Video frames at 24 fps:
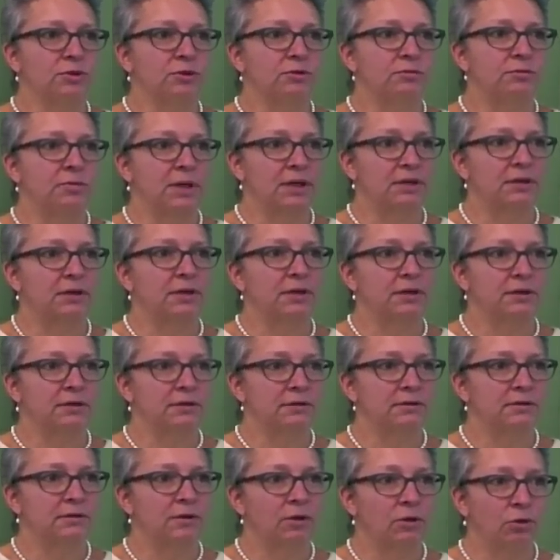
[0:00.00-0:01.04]
And back
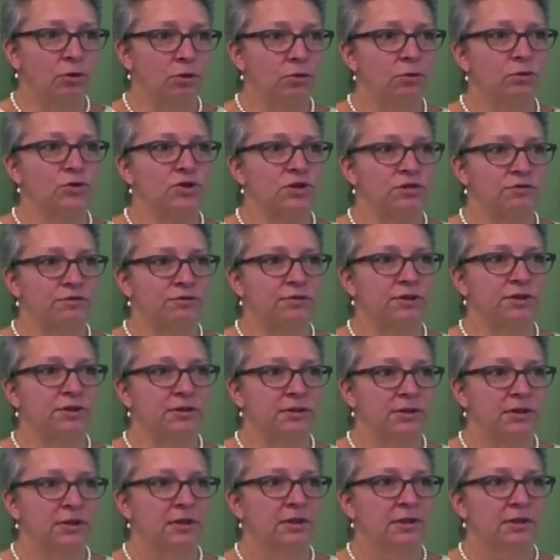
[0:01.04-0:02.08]
then the law was
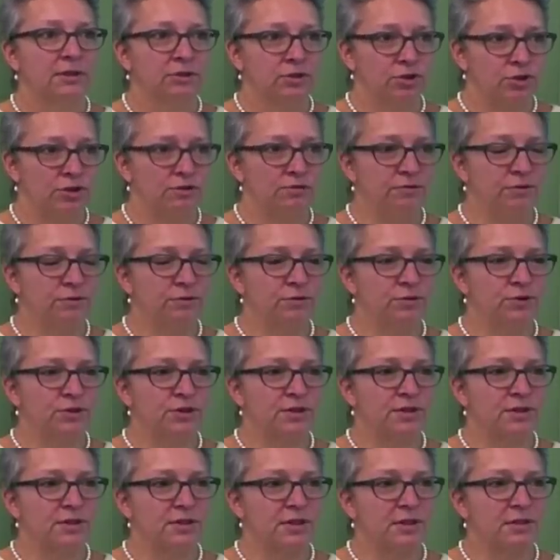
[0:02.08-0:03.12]
different, the
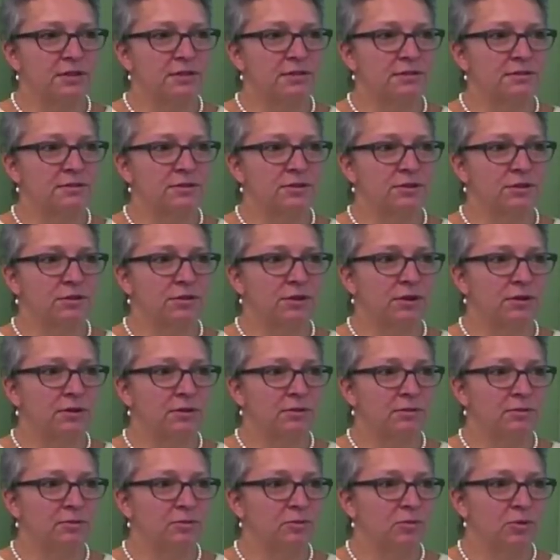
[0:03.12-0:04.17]
Stiftungsgesetz, so
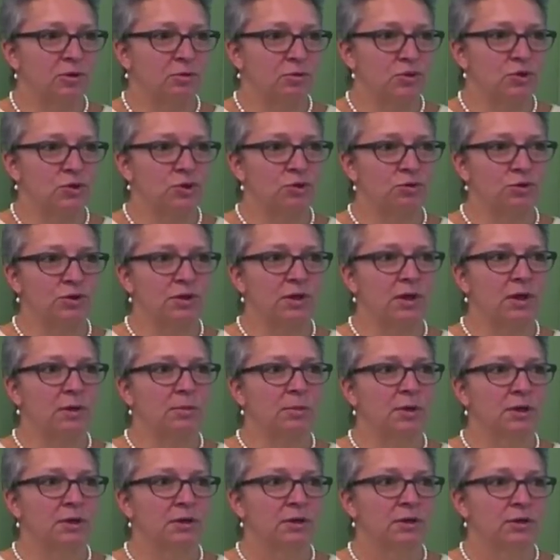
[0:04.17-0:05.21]
there was no
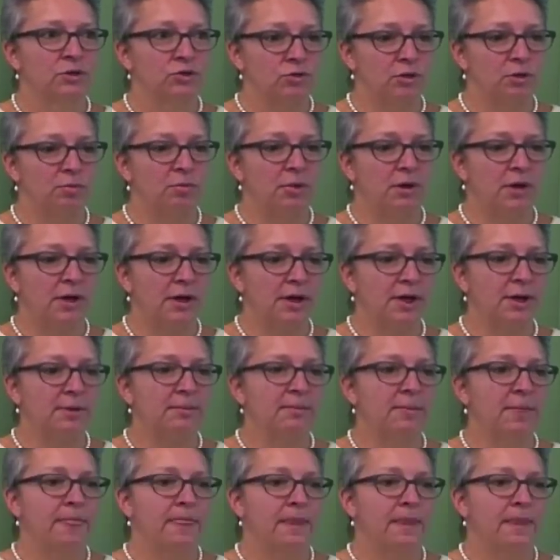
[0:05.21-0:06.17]
time to apply.